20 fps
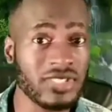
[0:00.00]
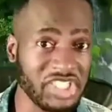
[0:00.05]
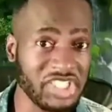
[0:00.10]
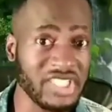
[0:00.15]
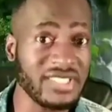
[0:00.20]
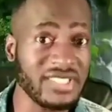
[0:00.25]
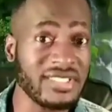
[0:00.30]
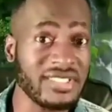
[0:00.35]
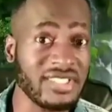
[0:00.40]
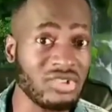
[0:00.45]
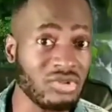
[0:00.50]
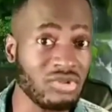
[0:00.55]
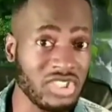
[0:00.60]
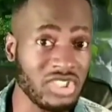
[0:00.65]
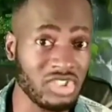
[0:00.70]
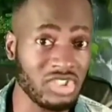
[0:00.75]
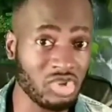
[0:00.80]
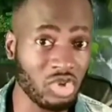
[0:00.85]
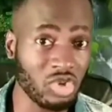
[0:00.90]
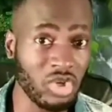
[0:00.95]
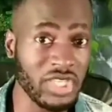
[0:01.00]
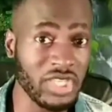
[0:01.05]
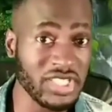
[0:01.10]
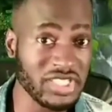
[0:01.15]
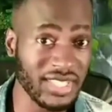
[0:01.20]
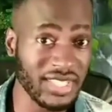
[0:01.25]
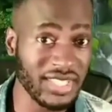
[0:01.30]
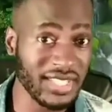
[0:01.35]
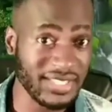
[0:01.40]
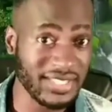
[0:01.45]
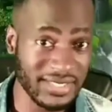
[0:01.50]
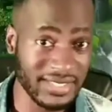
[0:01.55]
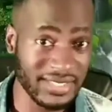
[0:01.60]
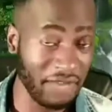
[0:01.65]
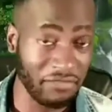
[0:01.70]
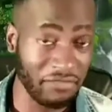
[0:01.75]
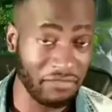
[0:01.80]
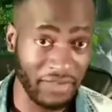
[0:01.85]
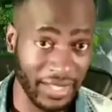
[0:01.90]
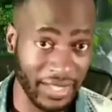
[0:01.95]
things to destroy each other and
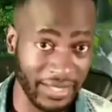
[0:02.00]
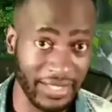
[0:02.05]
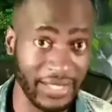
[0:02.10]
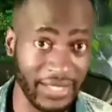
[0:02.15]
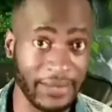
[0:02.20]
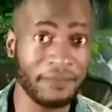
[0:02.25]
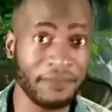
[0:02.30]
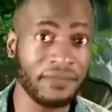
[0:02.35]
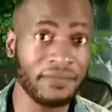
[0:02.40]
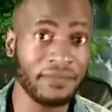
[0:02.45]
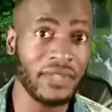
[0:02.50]
stuff like that.